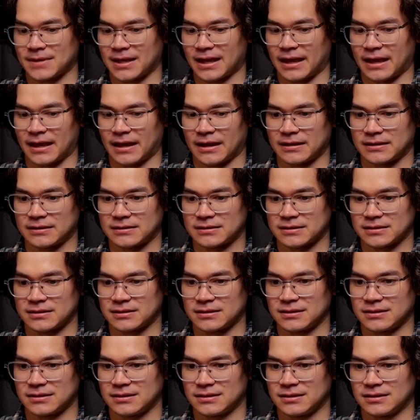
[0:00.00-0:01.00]
and
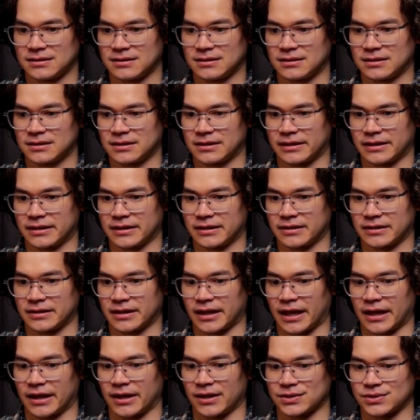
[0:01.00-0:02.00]

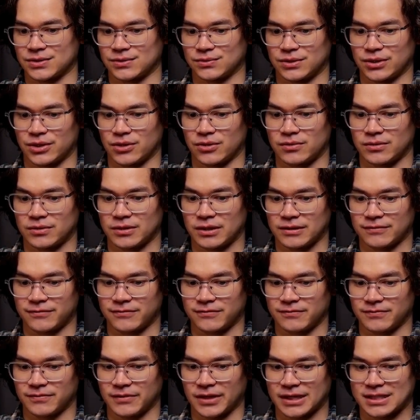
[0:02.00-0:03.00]
I also know like
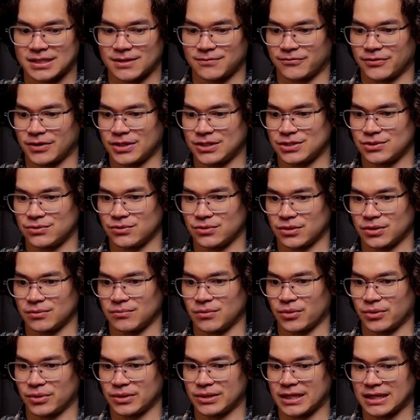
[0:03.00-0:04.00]
startup friends who
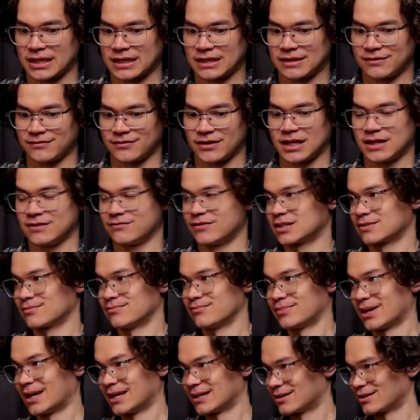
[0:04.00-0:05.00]
are more in the general
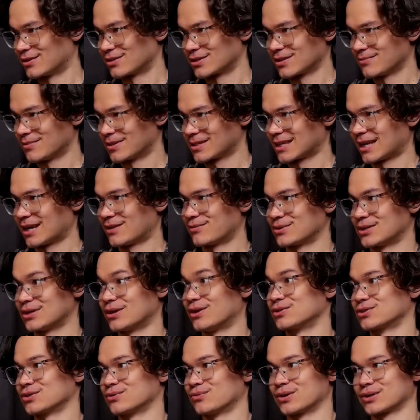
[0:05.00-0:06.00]
investment banking or something like that, where they
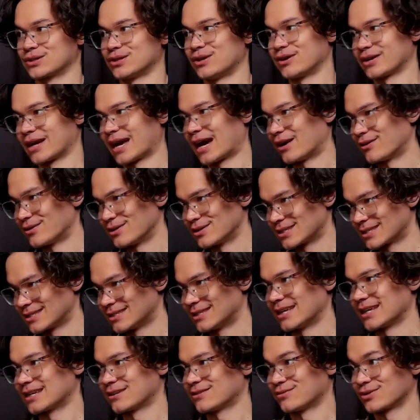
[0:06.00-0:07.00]
also work long hours
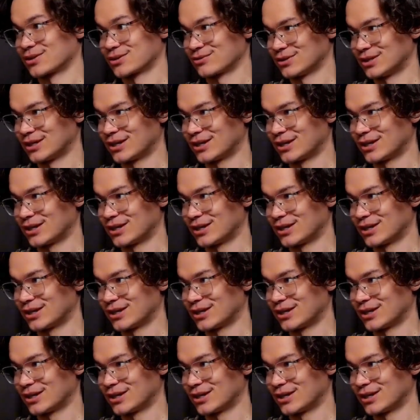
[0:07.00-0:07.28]
and like work